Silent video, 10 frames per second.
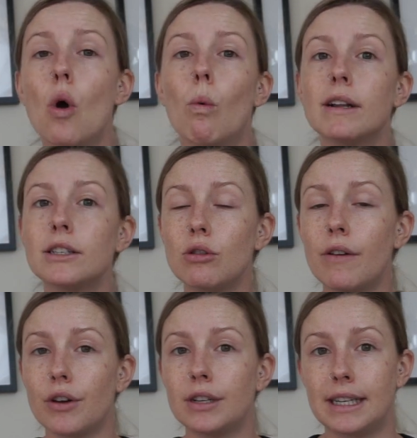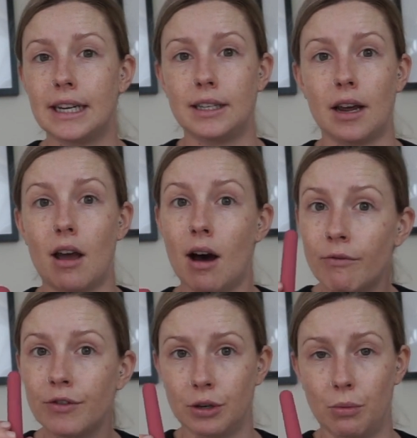Once all of those things are
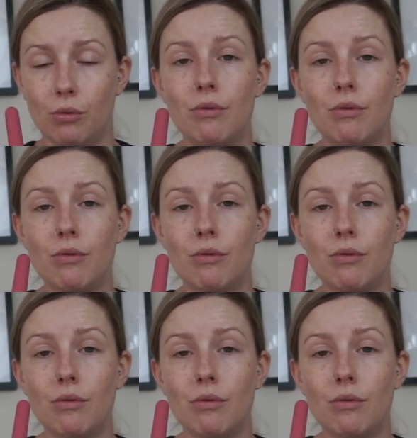comfortable,